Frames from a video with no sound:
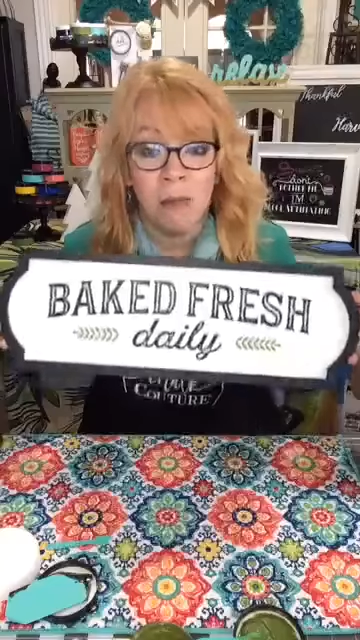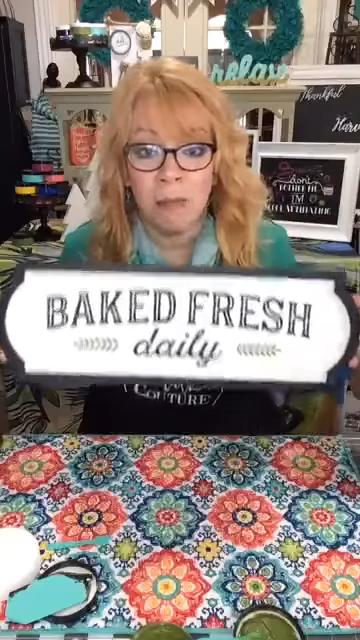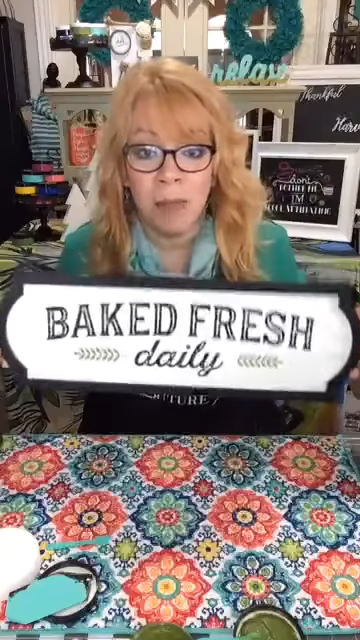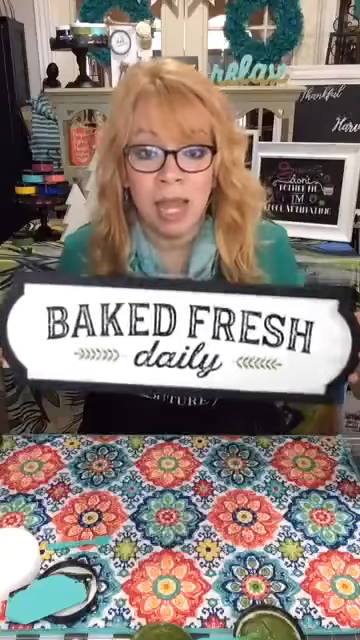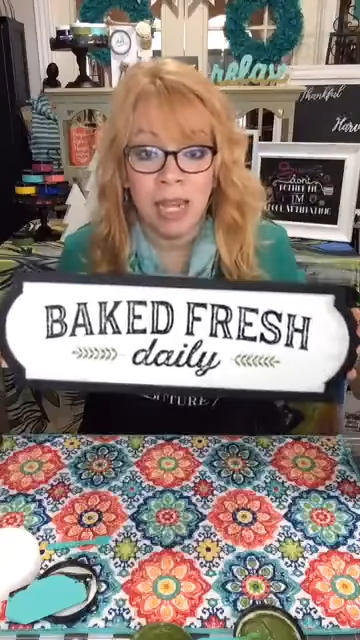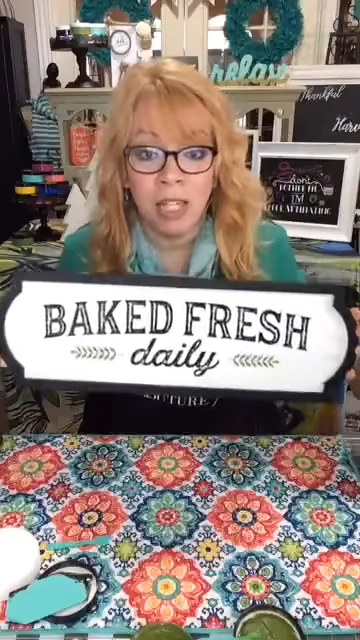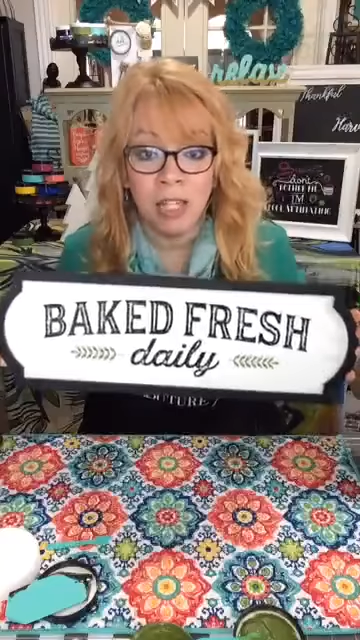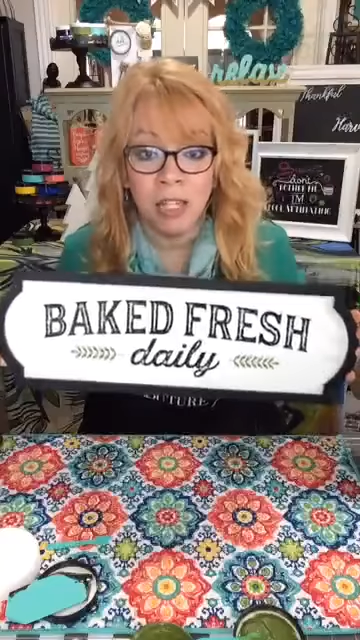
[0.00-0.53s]
I'm a
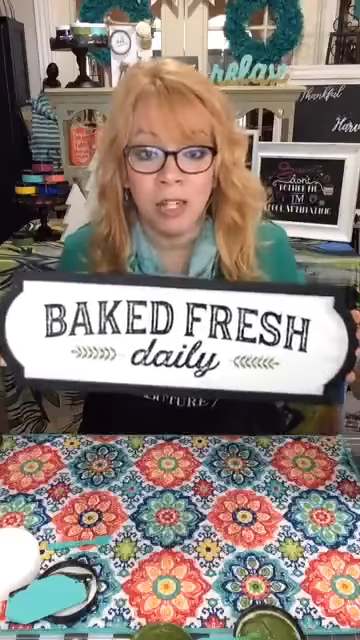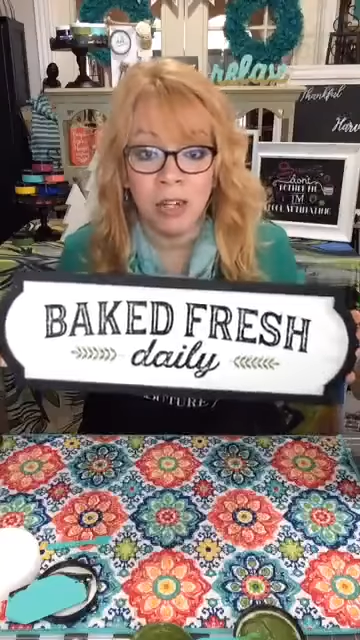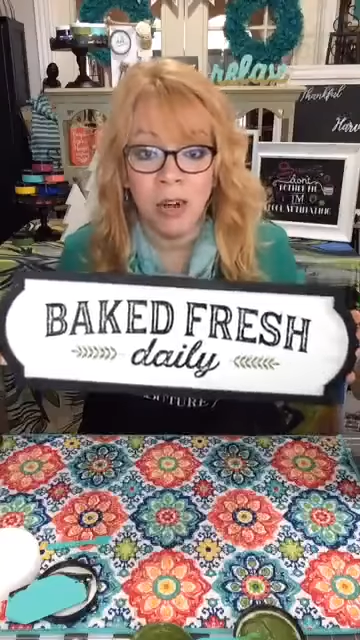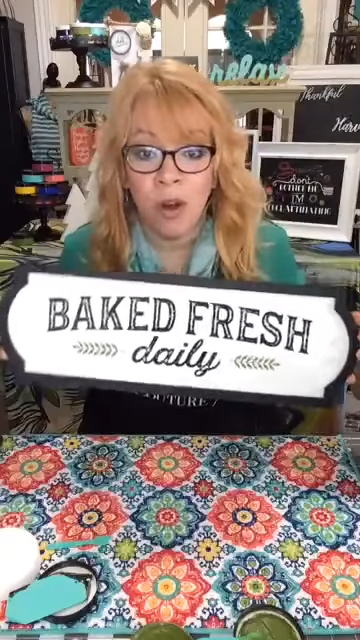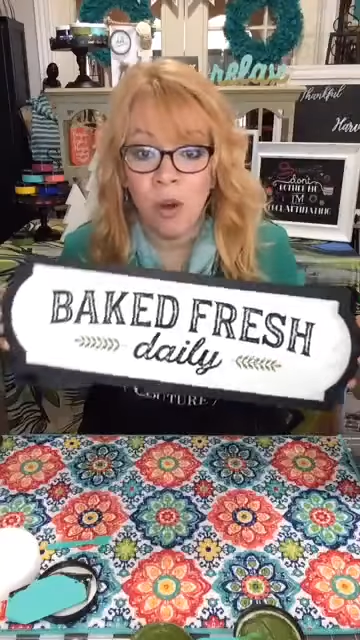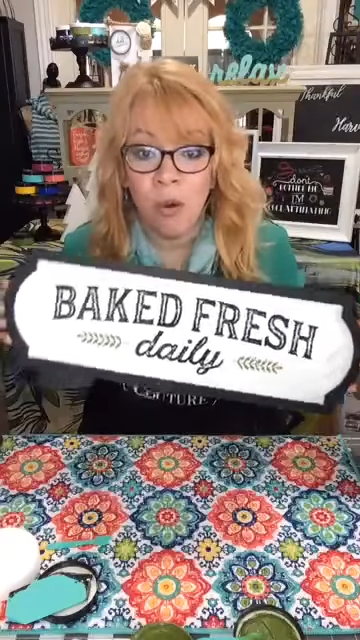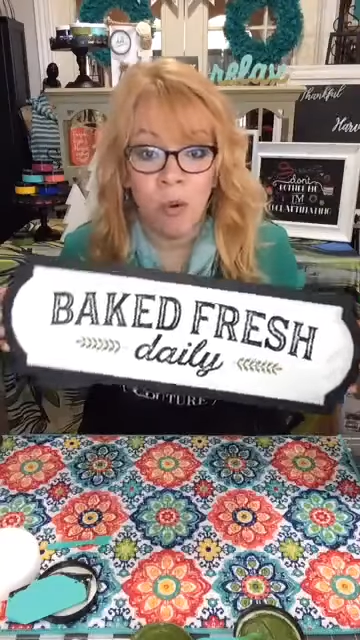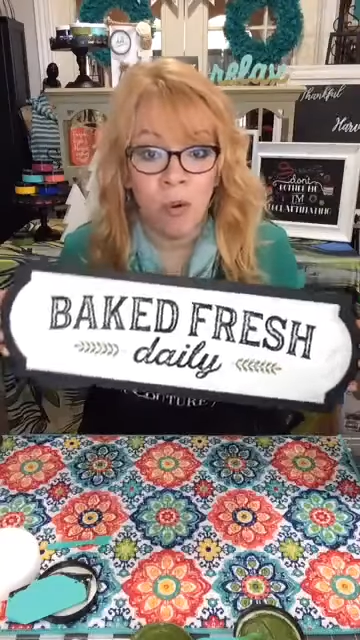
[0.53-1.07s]

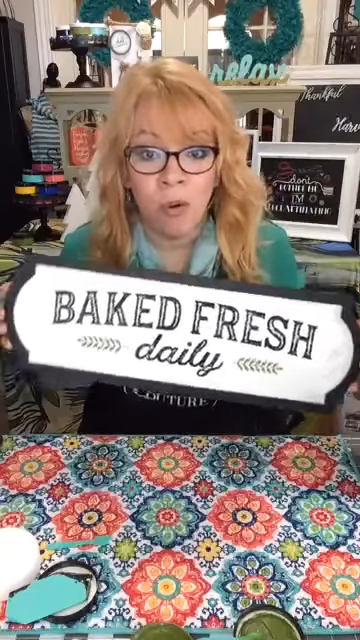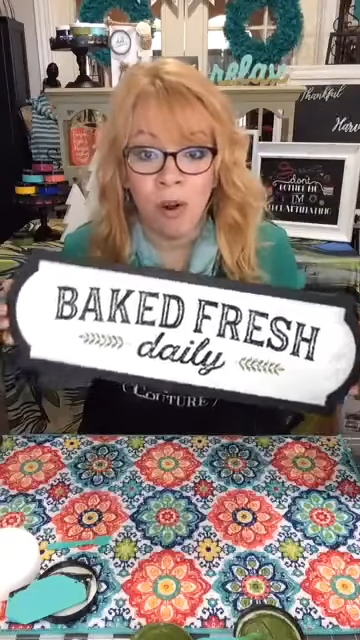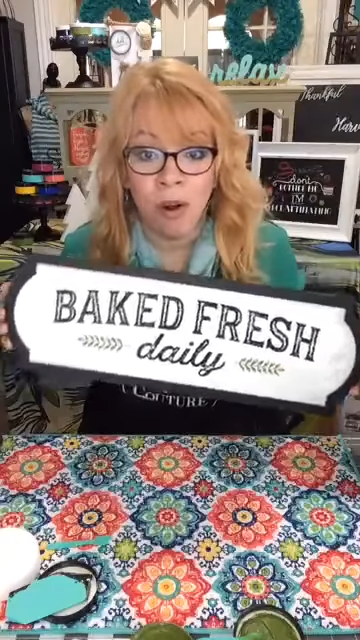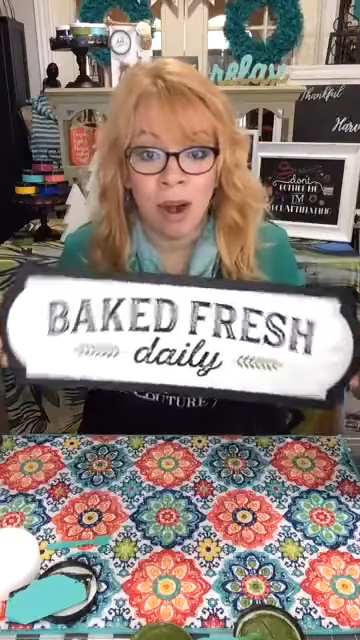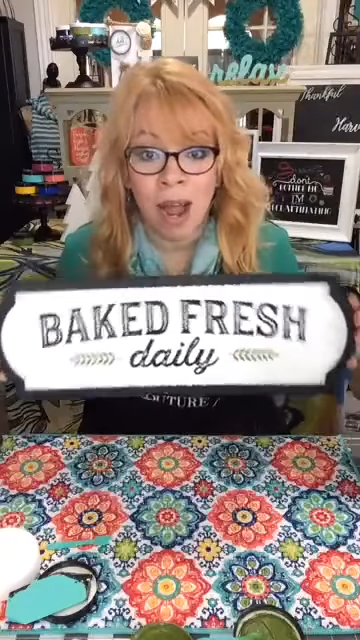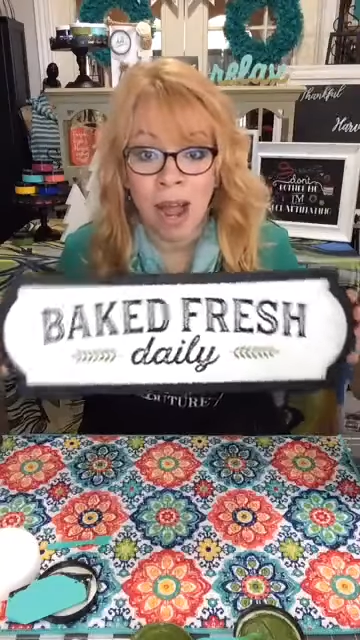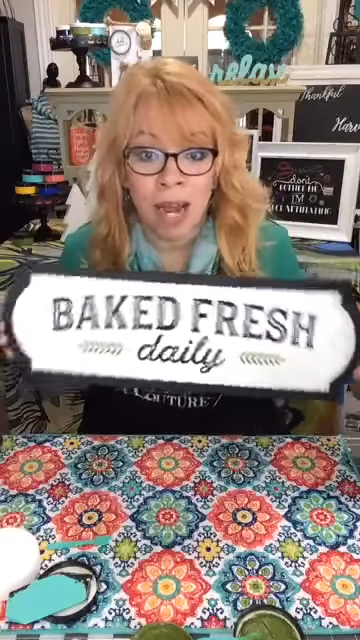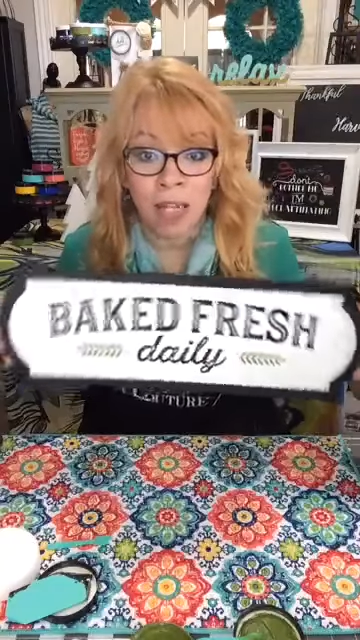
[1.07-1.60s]
painter, or